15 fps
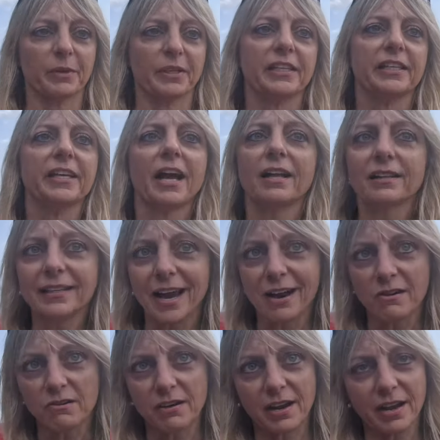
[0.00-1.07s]
Someone yelled
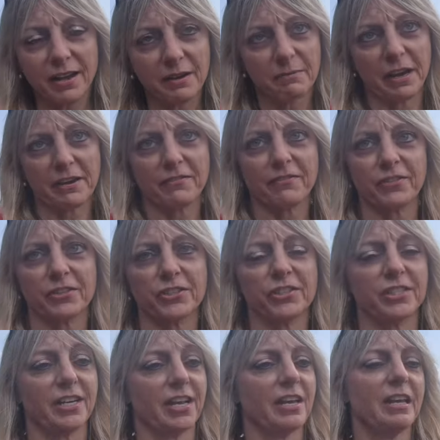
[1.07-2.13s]
out my
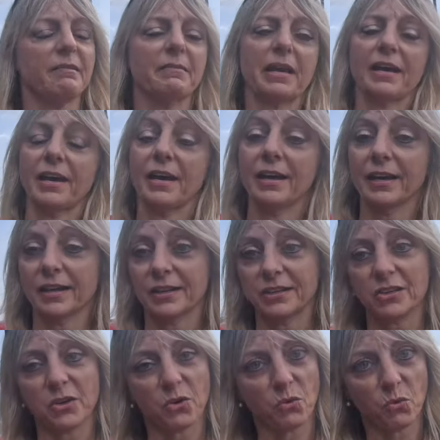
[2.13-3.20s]
first name
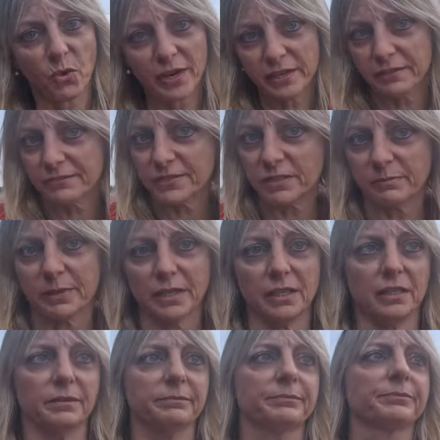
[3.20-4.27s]
and waved to
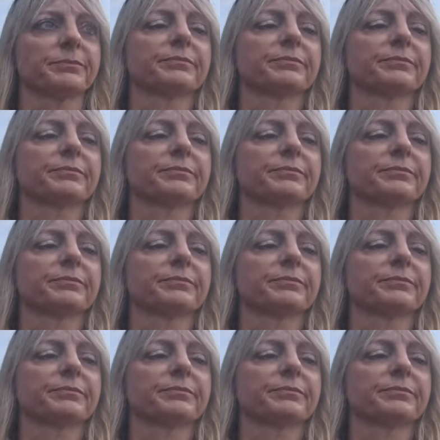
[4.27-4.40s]
me,